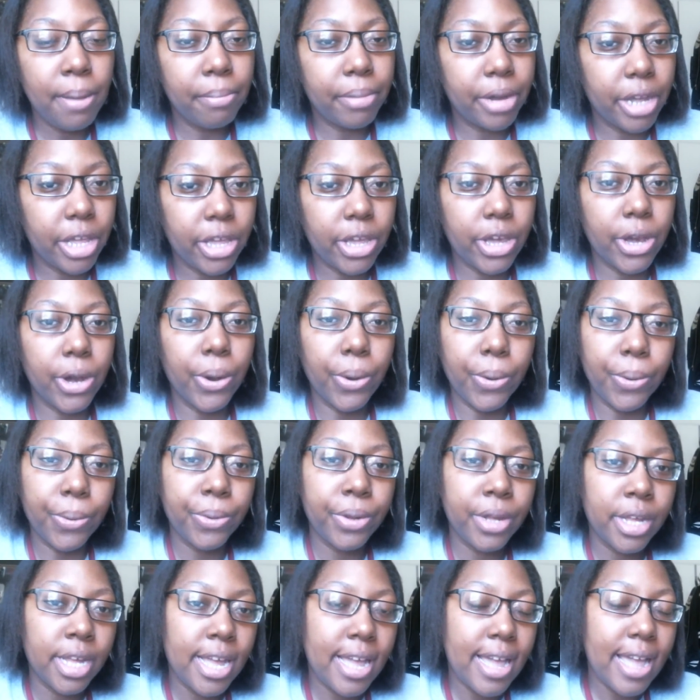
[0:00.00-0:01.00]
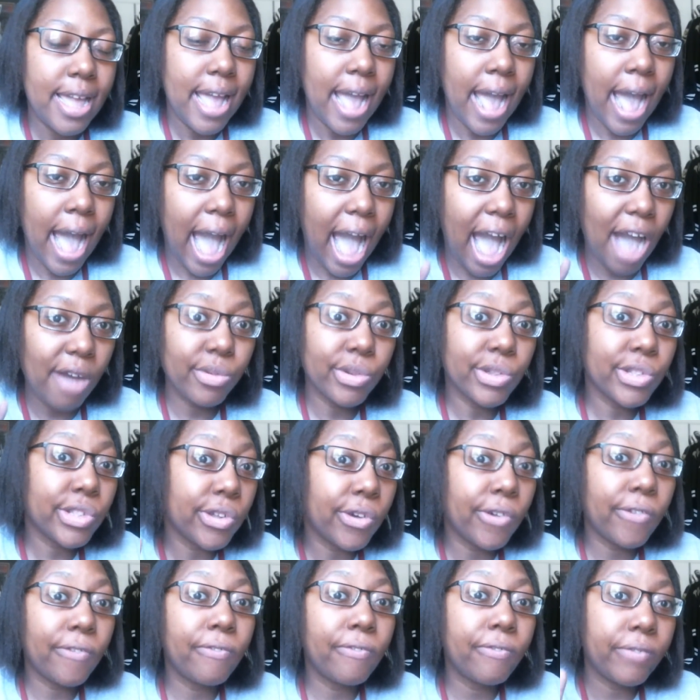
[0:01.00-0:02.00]
But yo, I was
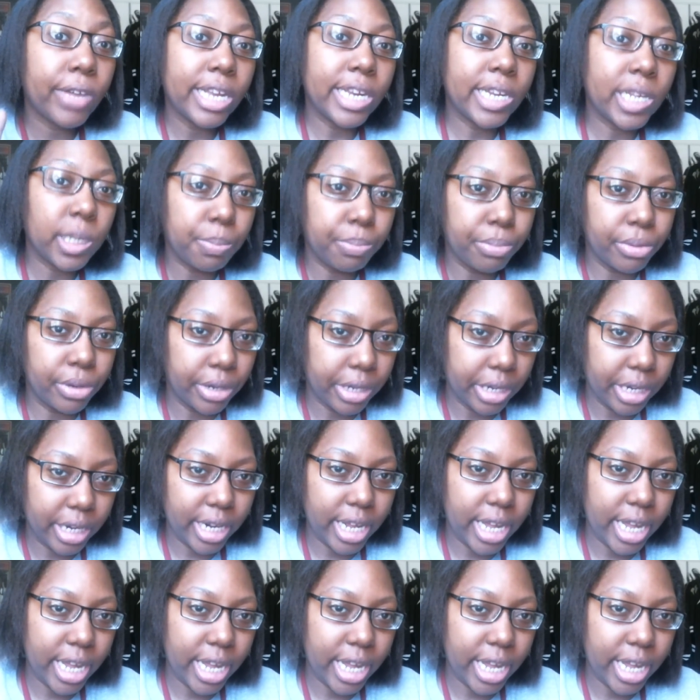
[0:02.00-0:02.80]
on Facebook.